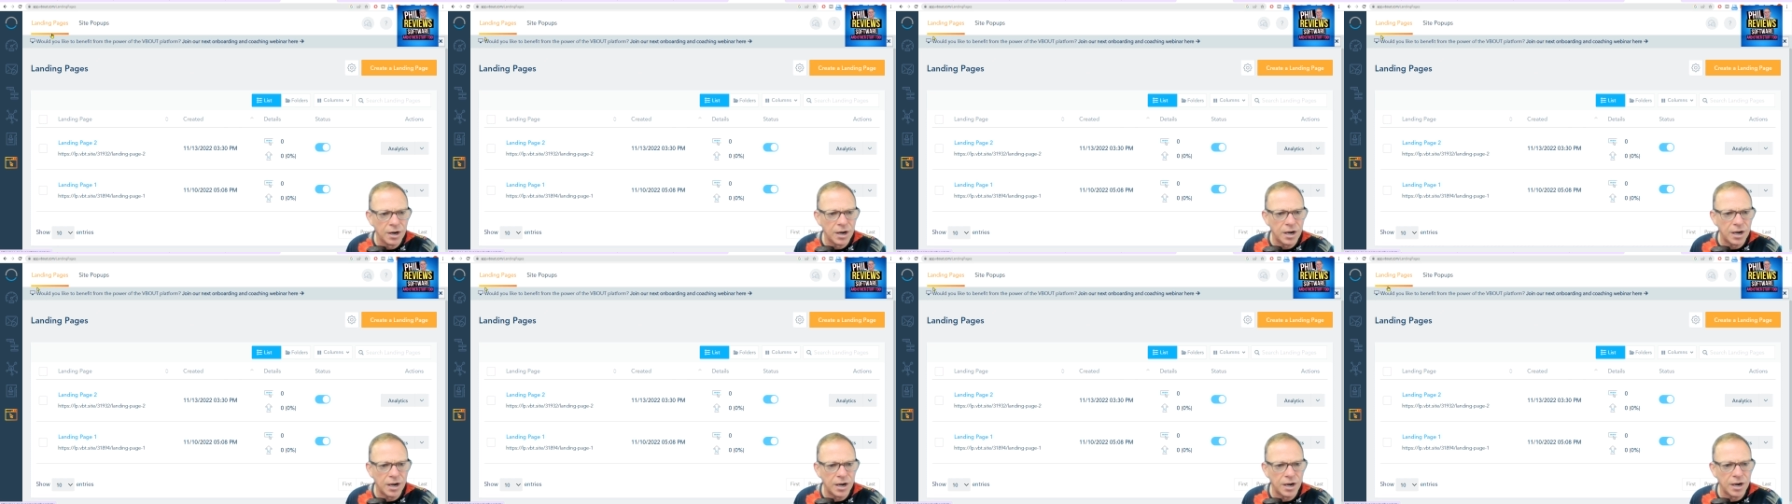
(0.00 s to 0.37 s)

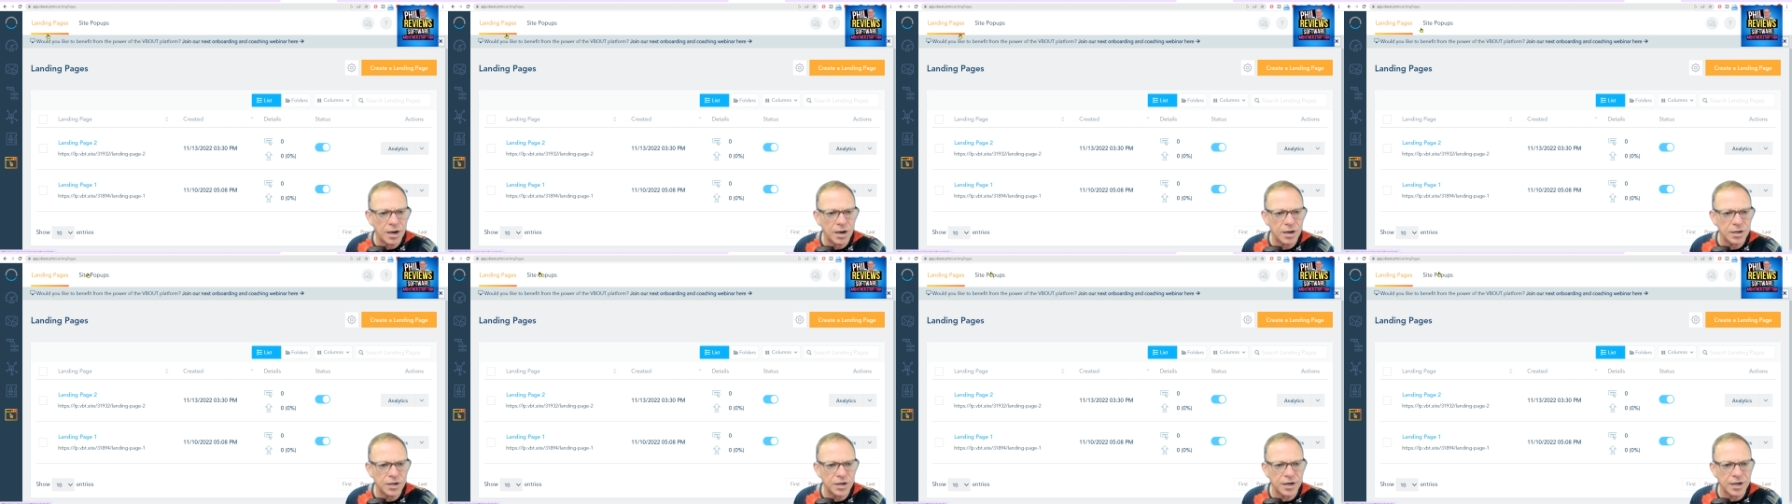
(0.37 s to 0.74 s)
uh,
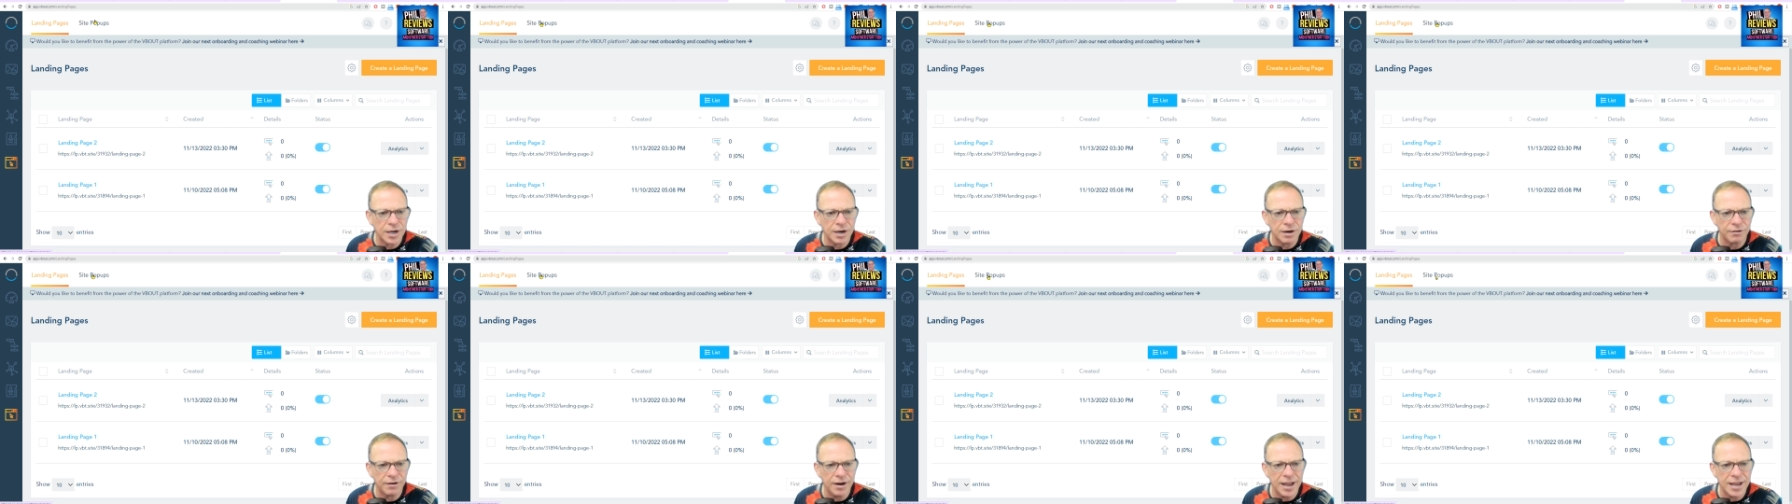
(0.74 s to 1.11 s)
you can
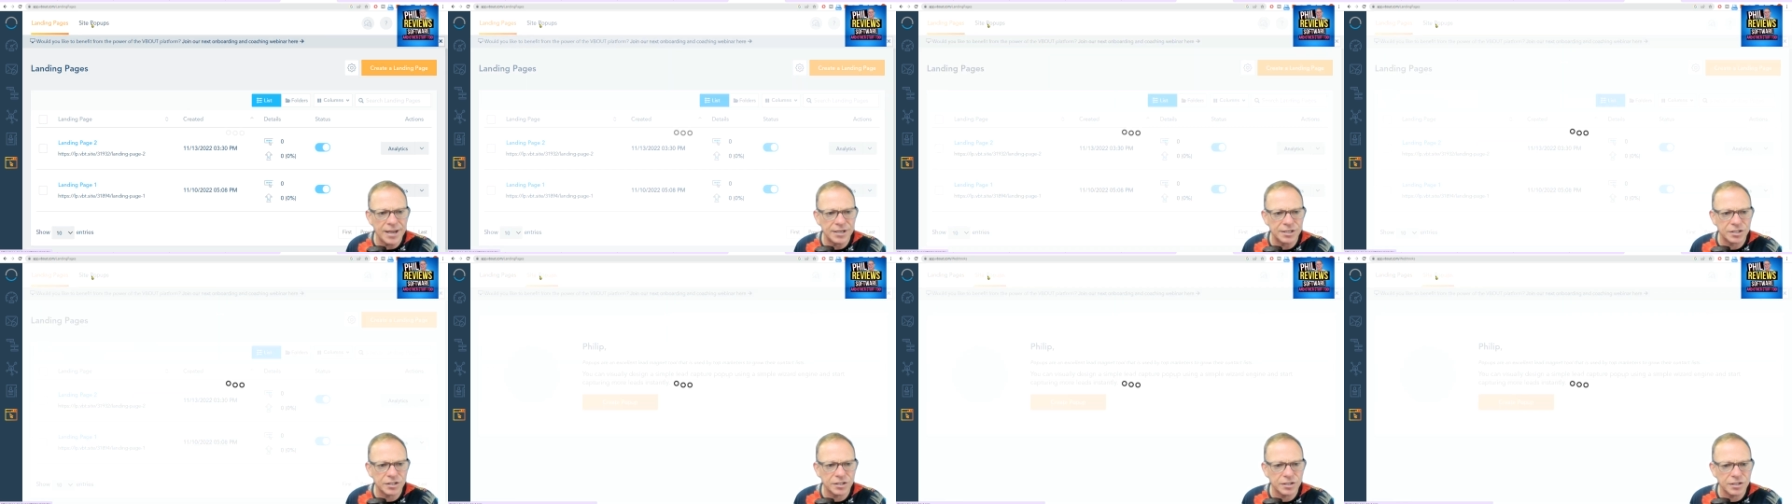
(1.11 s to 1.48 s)

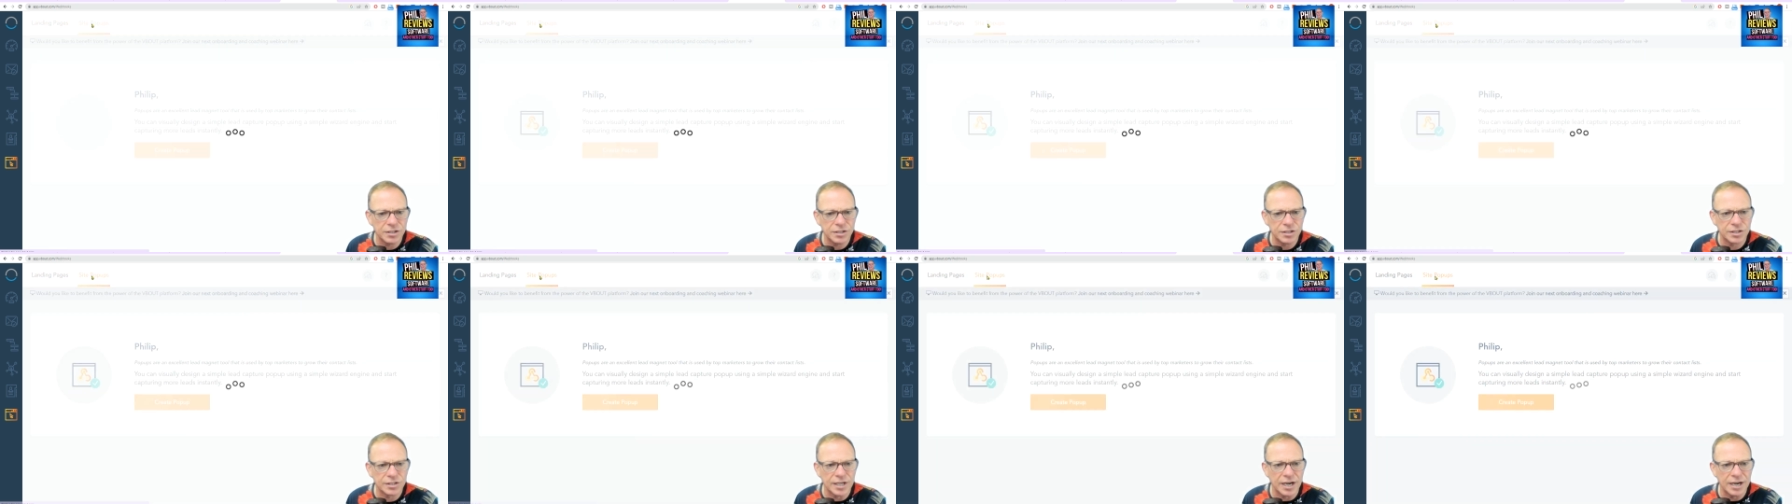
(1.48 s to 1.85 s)
create
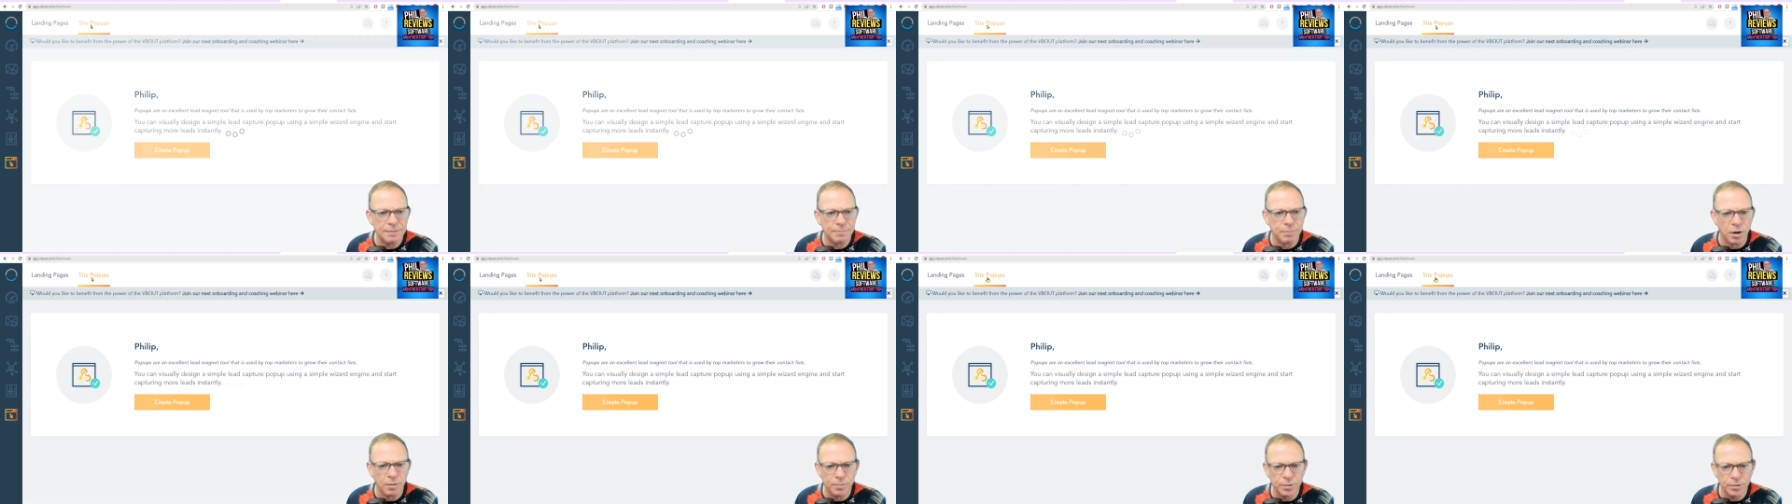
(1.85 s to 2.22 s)
site
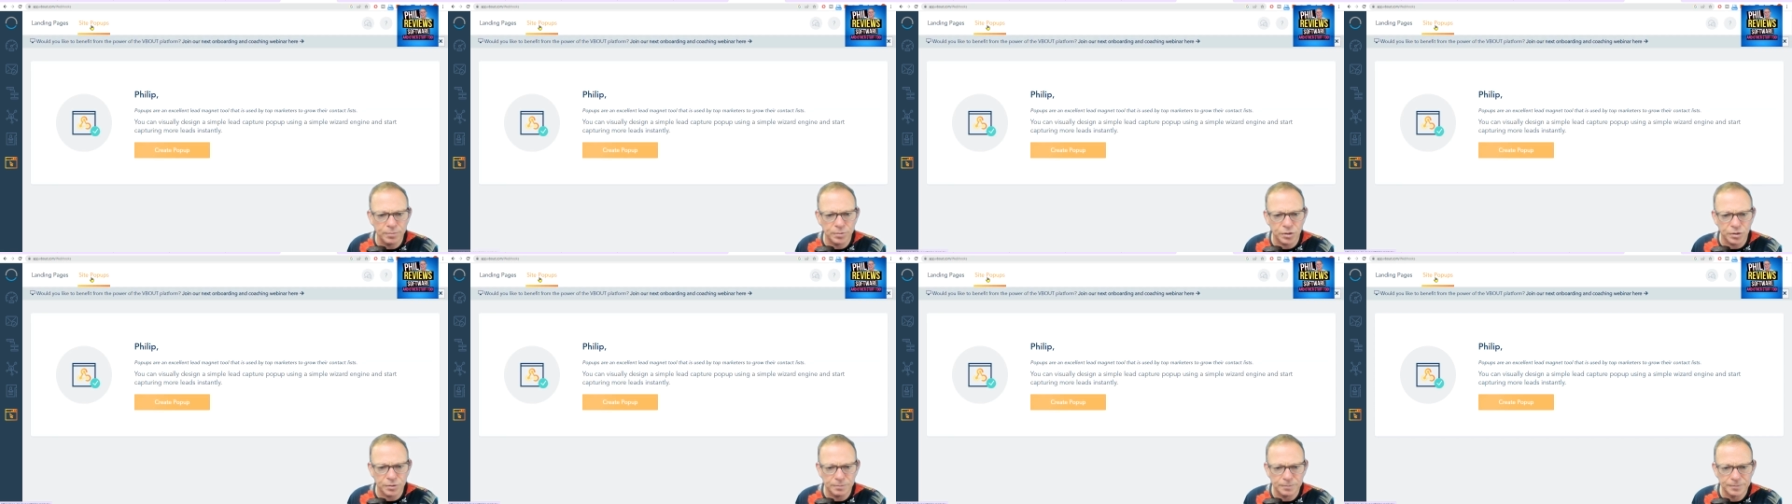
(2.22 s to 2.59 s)

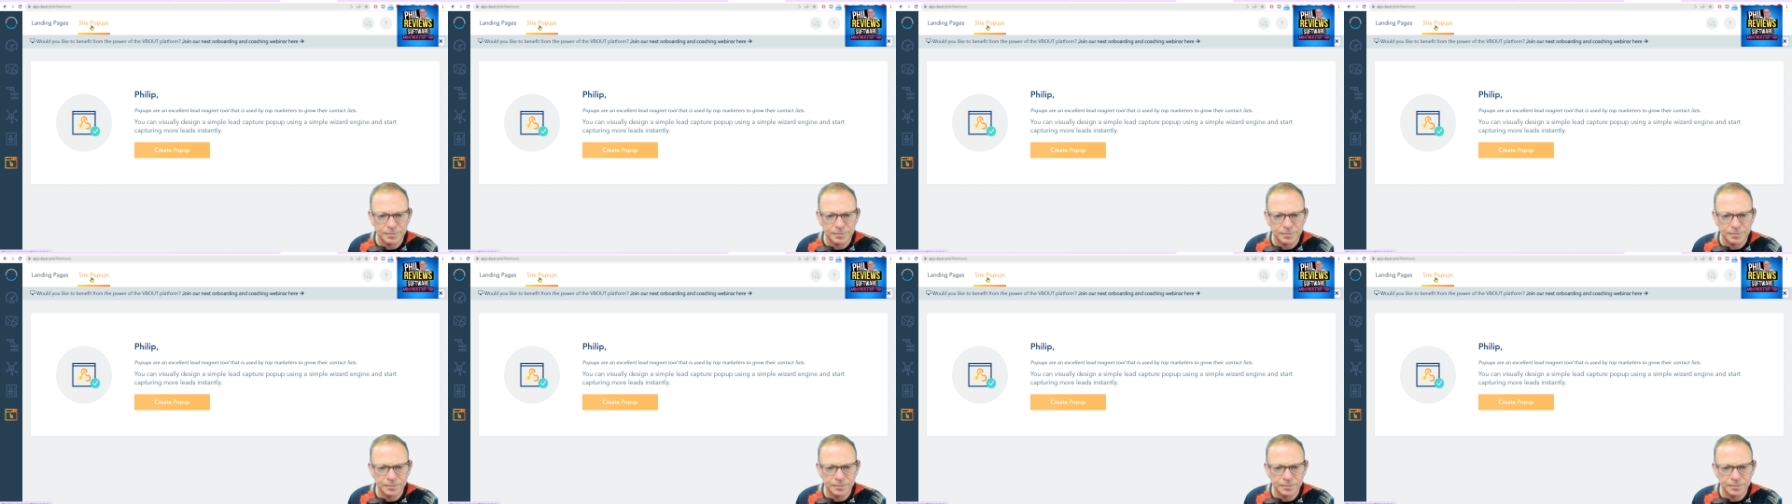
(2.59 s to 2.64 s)
pop-ups.